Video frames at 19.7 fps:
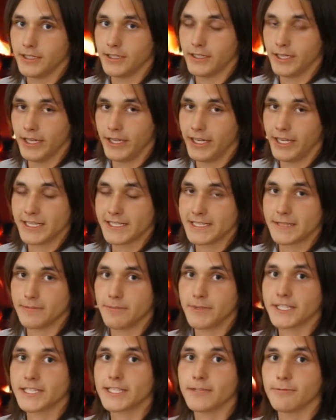I guess it
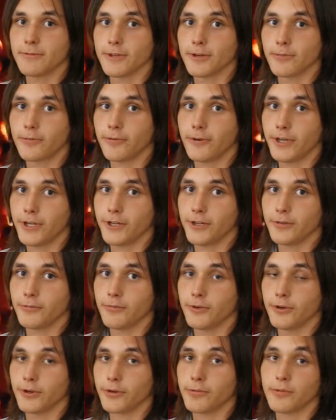must have been a pretty good
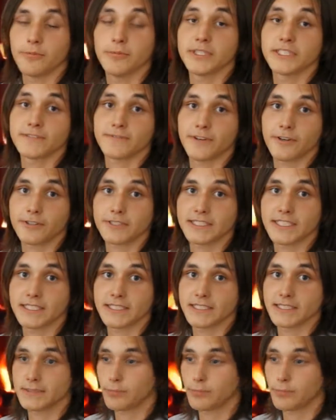book, but Miss Fair says it's